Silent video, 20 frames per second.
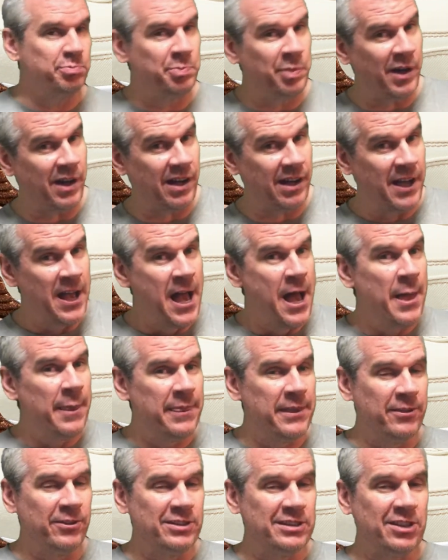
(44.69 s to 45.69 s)
But
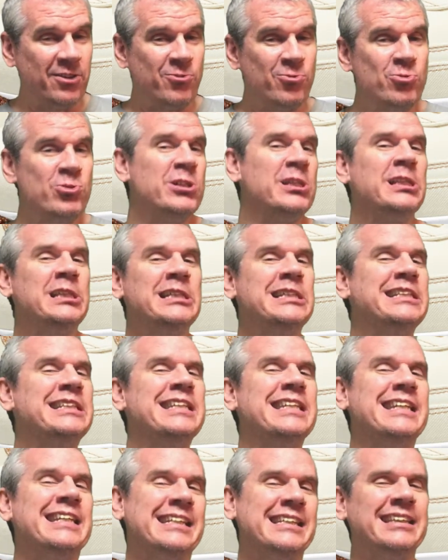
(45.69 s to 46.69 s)
there is a really
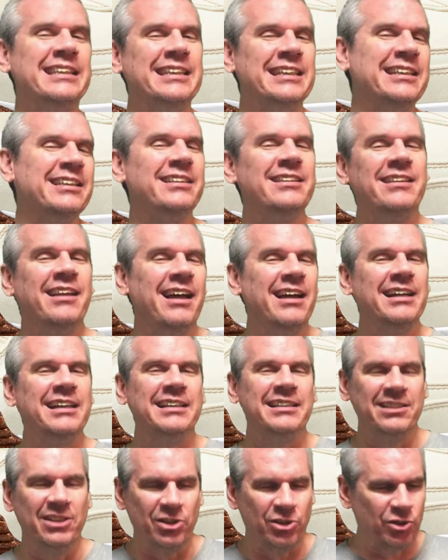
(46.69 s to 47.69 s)
neat little
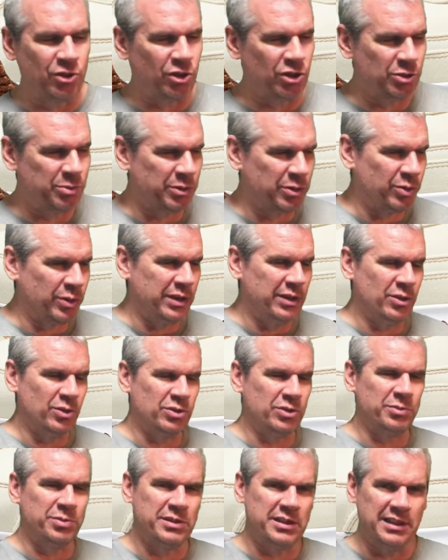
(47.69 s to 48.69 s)
line that draws between
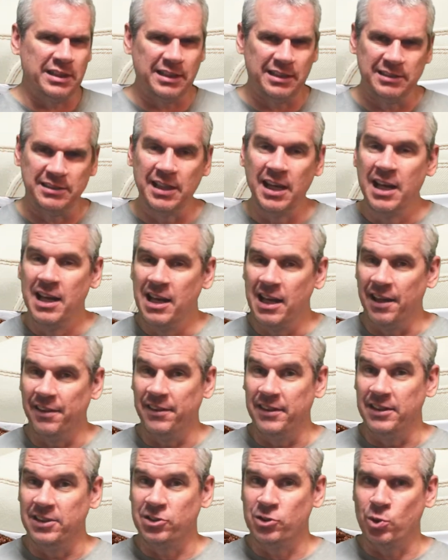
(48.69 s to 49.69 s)
those Obsidians and
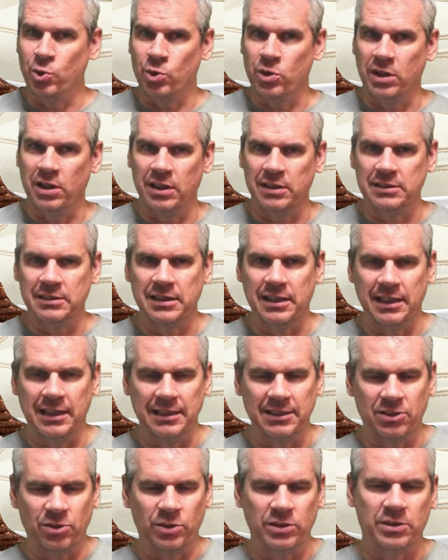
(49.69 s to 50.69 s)
these coconuts today,
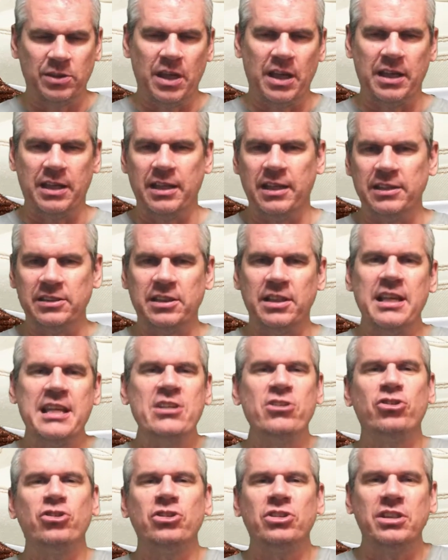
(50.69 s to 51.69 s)
so it's an
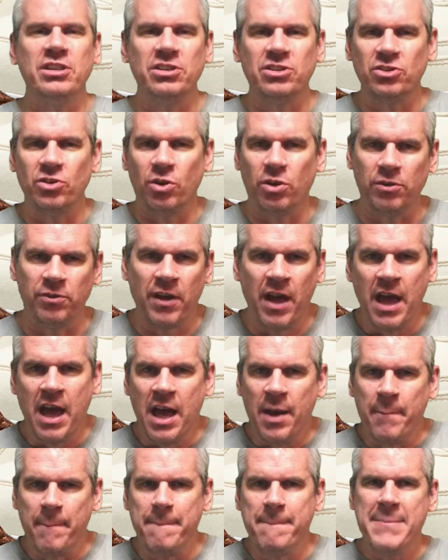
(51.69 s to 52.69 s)
interesting sort of
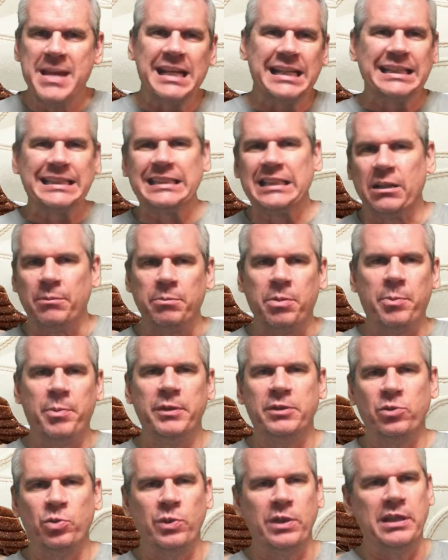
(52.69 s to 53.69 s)
mix up
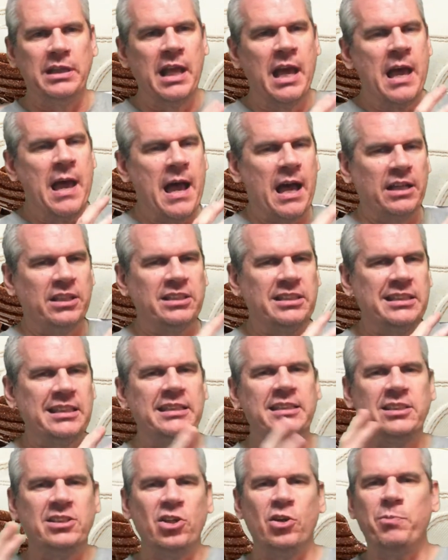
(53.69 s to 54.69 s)
between a
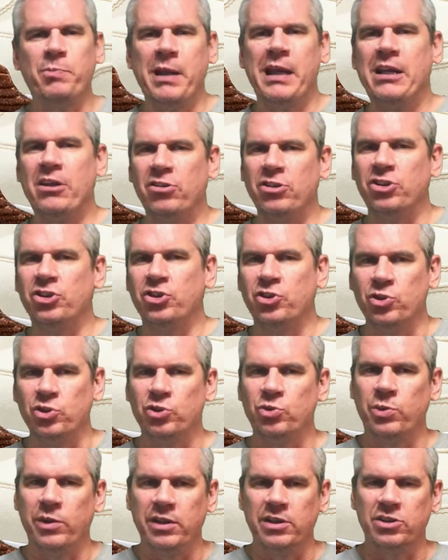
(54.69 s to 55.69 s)
sister pair of
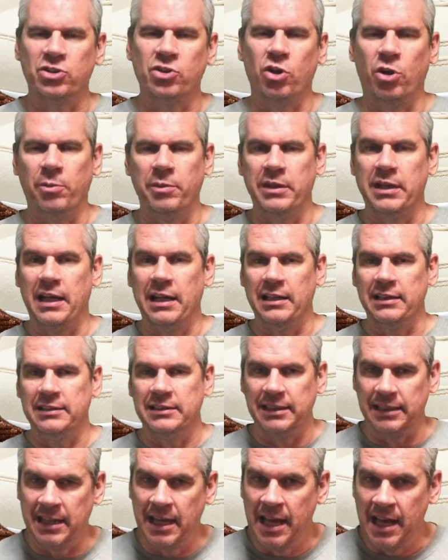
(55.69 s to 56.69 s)
shoes where there's
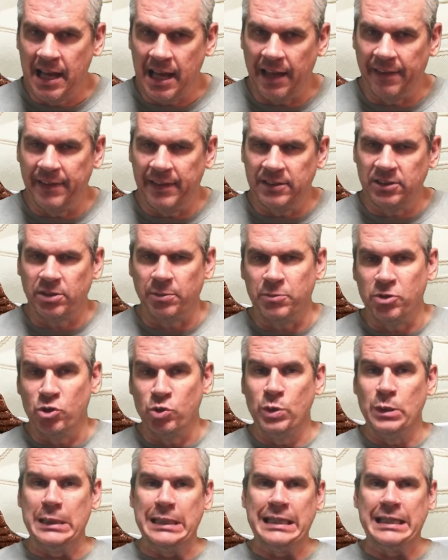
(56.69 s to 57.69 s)
commonality and then some
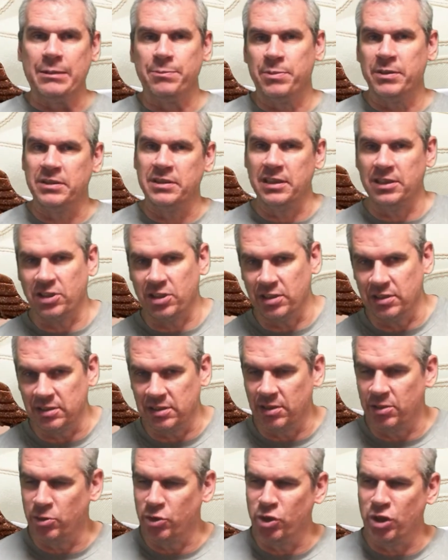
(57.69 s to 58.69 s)
unique positions
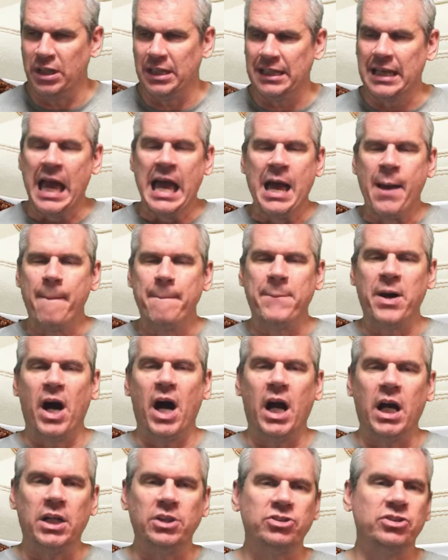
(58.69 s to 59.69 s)
and unique
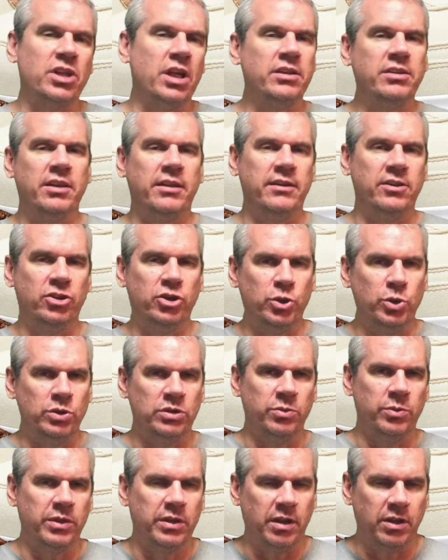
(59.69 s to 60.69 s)
parts to the shoes,
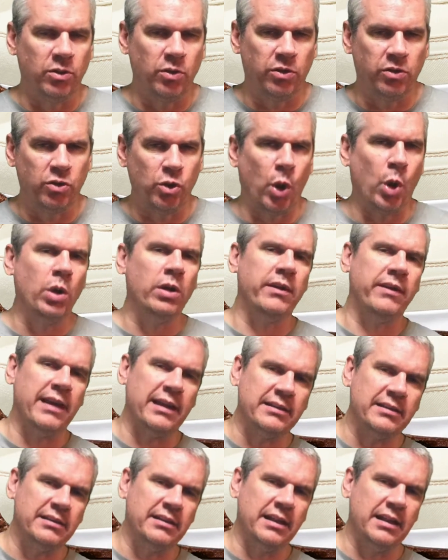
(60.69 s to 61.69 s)
and we're going to go through all of
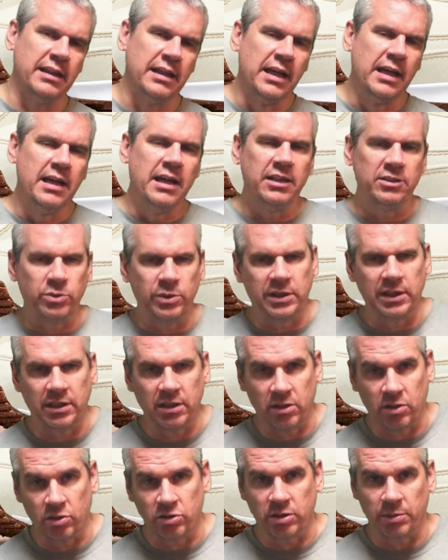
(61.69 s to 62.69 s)
that today as we take a
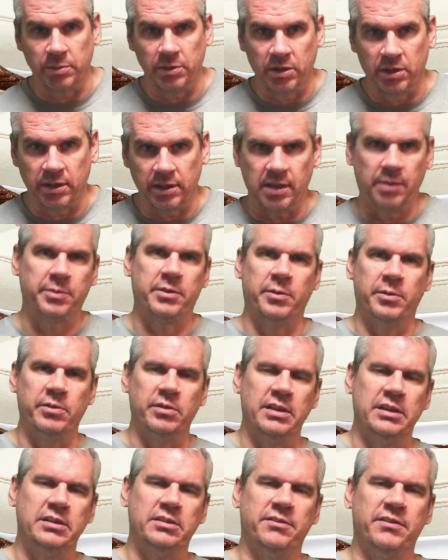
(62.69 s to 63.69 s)
close-up look at the upcoming
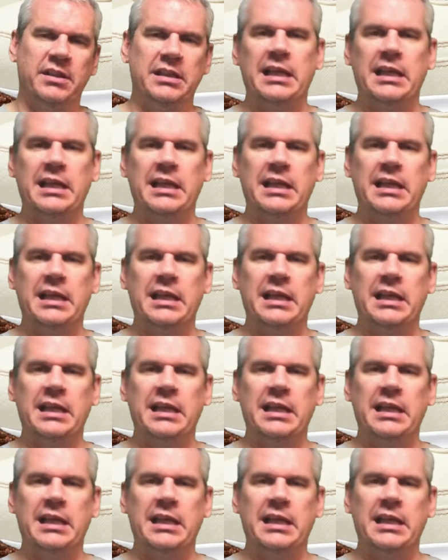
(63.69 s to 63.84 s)
release of the